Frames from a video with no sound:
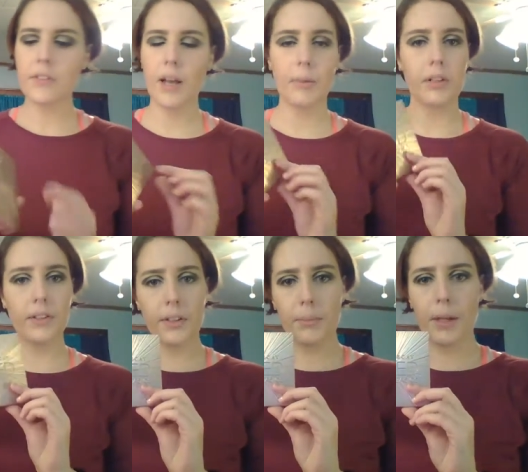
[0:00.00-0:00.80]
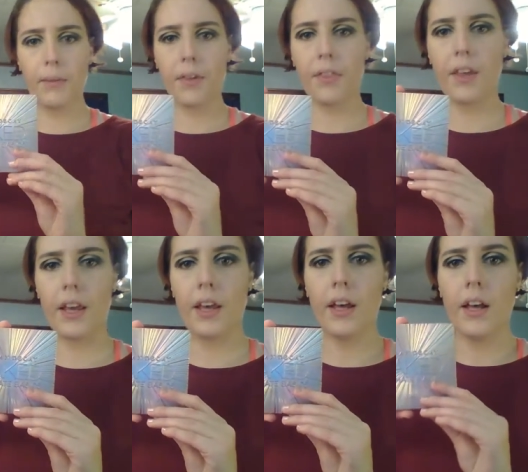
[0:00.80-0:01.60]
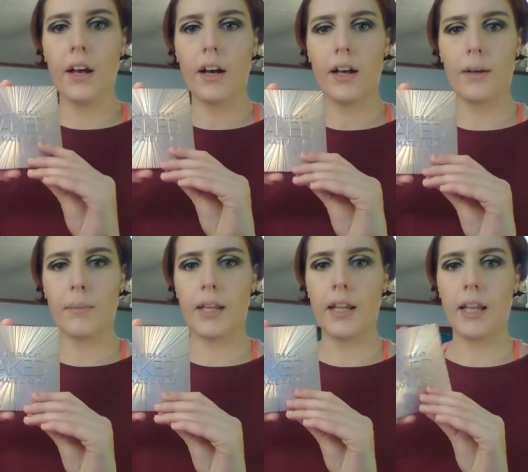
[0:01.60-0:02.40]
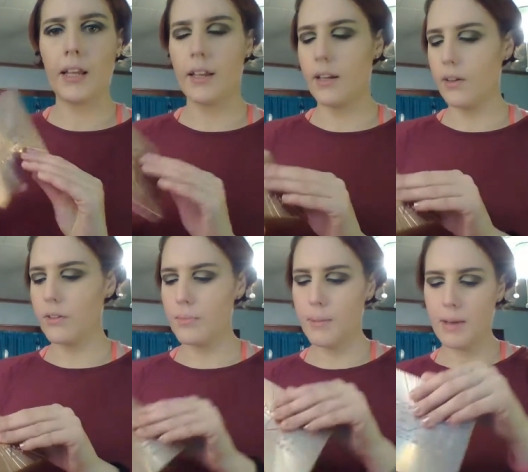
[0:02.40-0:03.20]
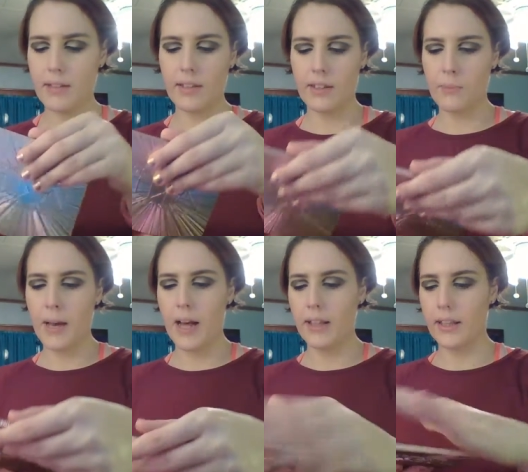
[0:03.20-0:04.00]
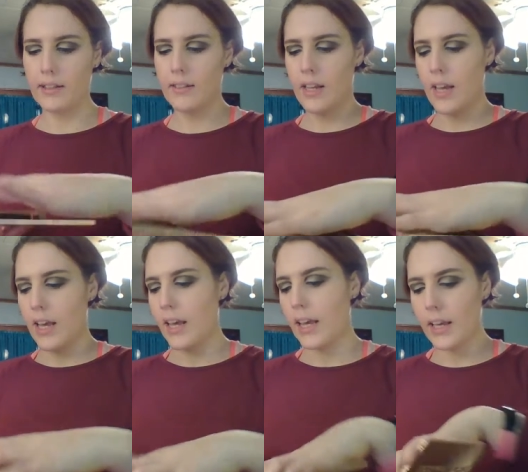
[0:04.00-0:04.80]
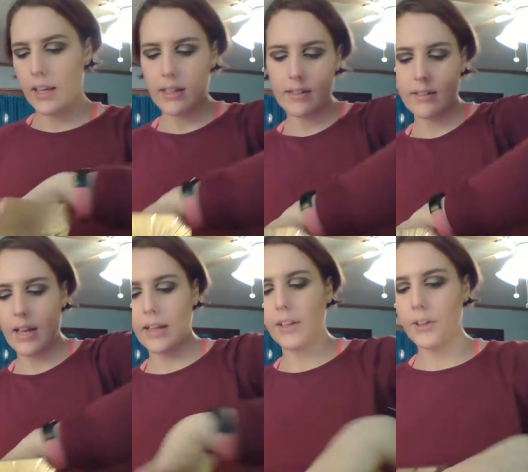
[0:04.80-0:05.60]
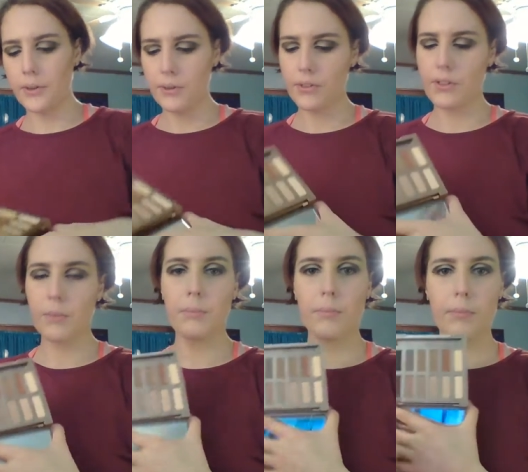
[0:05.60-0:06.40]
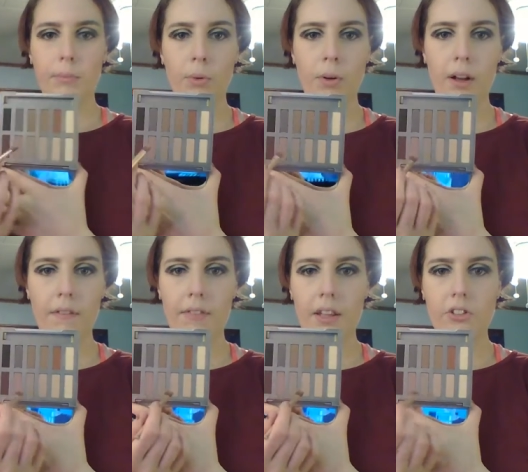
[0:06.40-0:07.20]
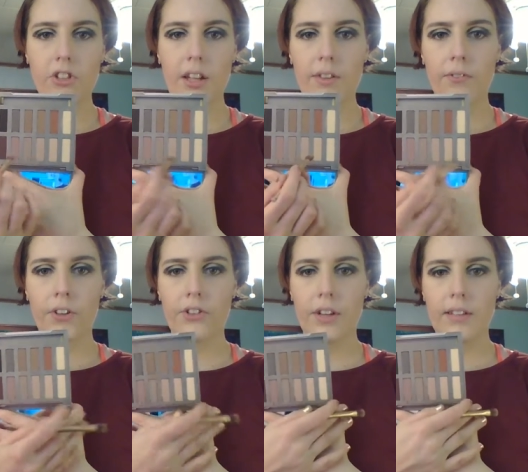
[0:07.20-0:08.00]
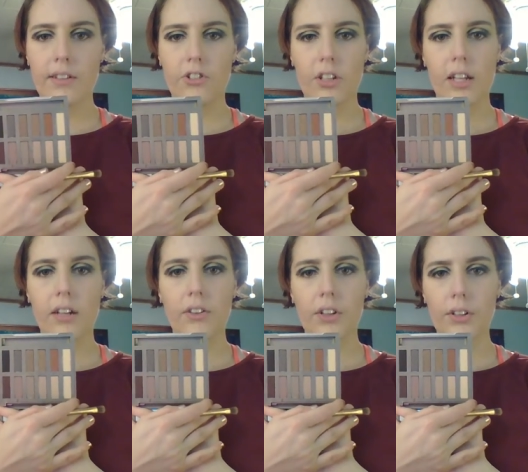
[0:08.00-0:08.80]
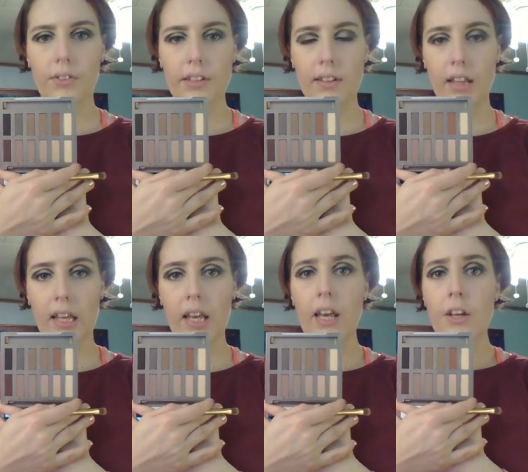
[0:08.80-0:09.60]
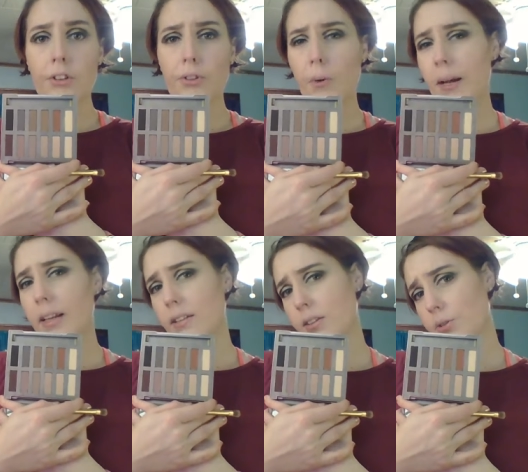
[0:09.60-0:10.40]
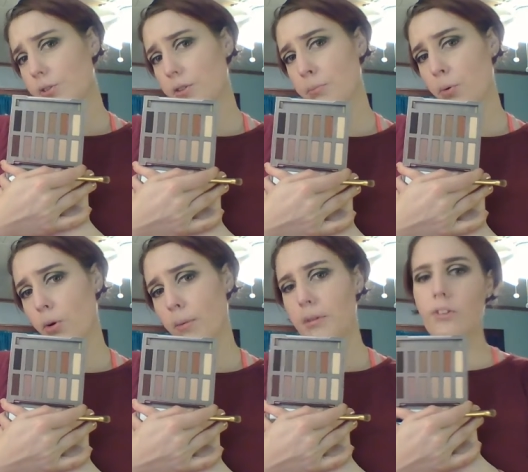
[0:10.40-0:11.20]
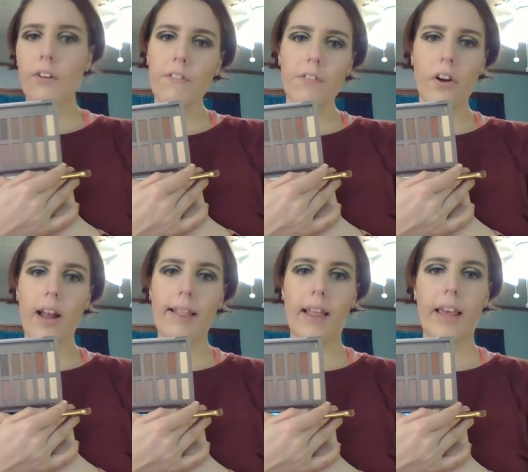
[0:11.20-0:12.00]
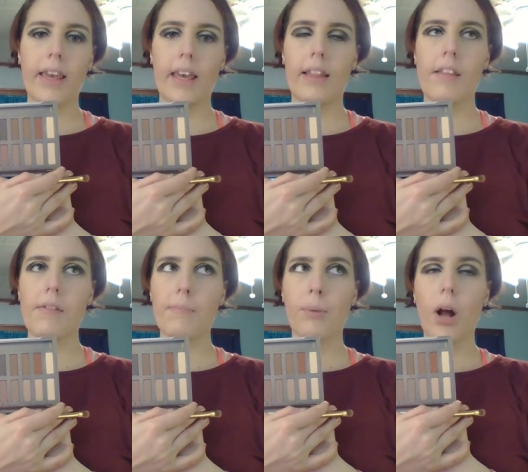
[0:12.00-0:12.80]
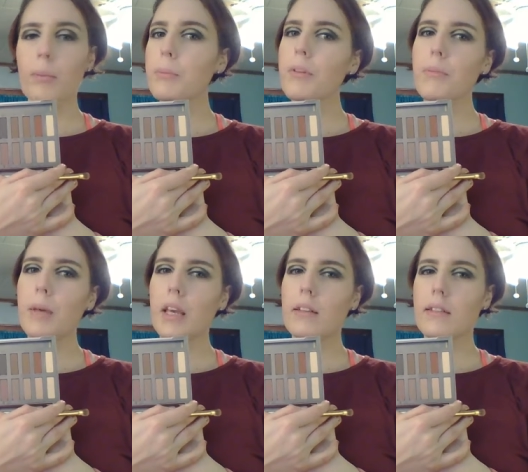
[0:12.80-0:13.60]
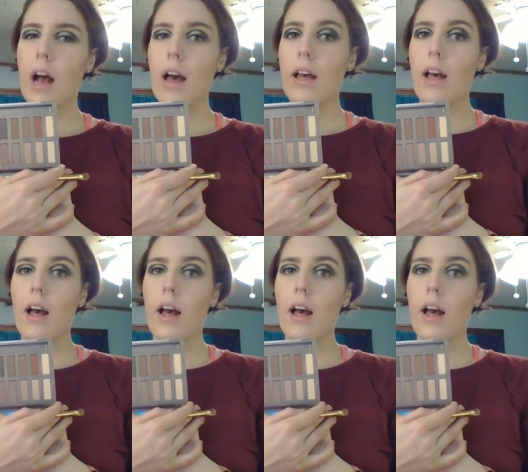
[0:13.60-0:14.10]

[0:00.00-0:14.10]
dabbled a little bit with the Naked Ultimate Basics palette, and I used more of these shades for transition in a look recently, so I need to use this more, but so far I like it. The problem with me is that